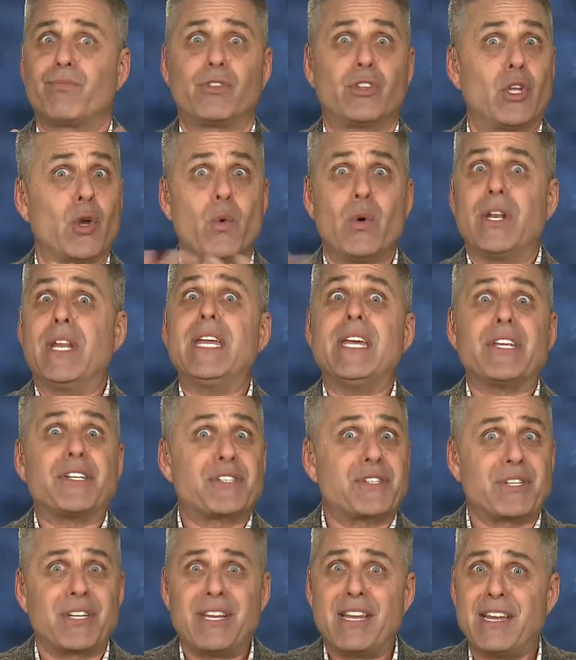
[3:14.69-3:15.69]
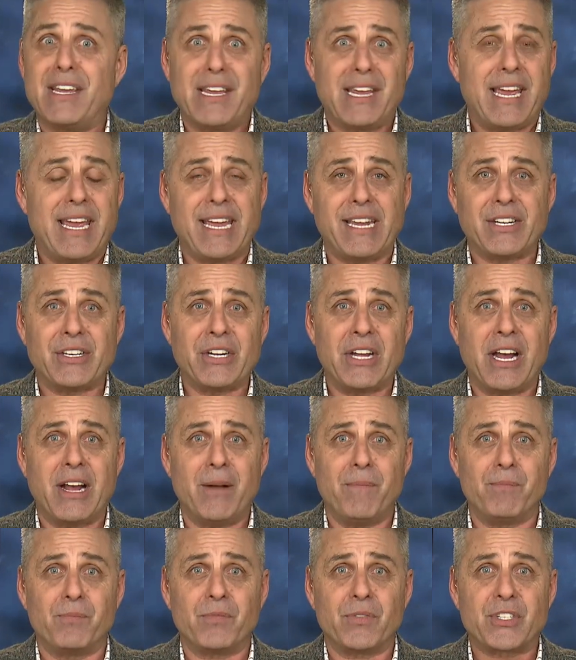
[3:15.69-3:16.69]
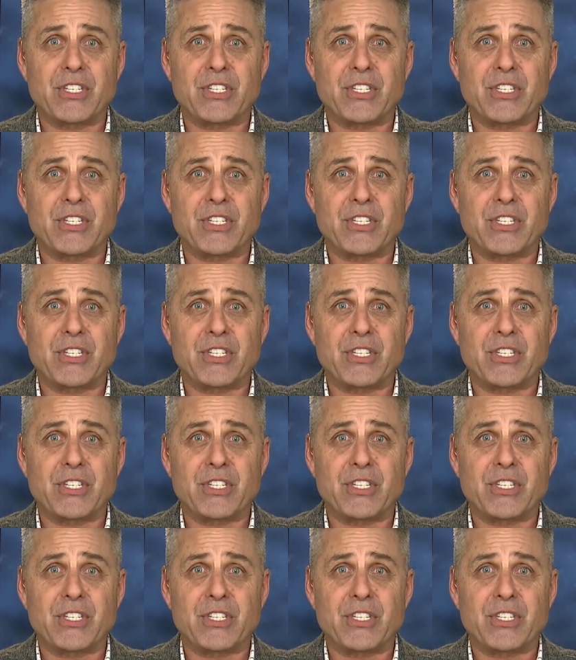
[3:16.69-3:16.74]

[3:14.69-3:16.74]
doing this and um, mm-hmm.